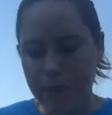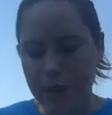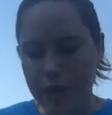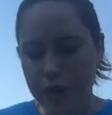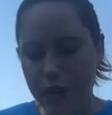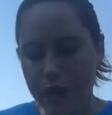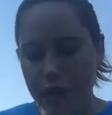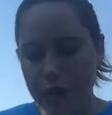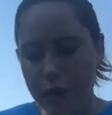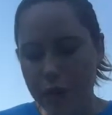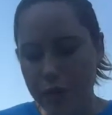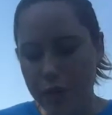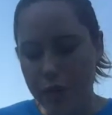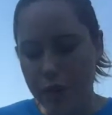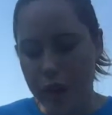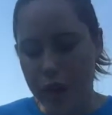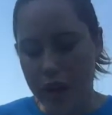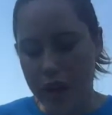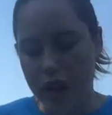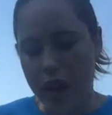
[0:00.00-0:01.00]
those
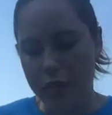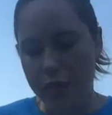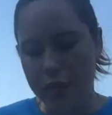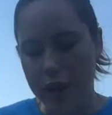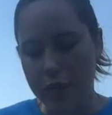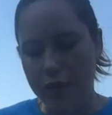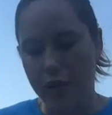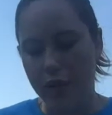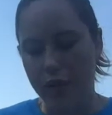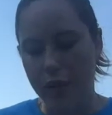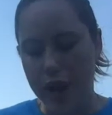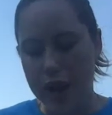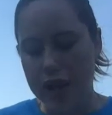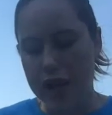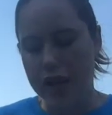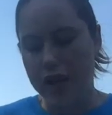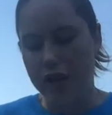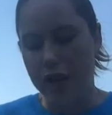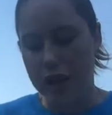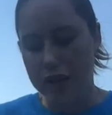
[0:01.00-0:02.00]
people
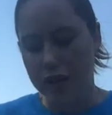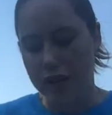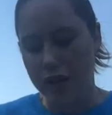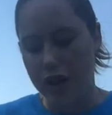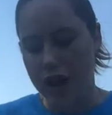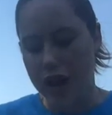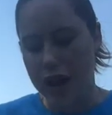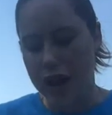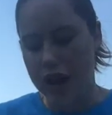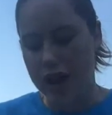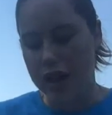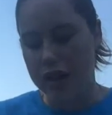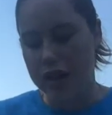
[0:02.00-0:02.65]
rated cluster headache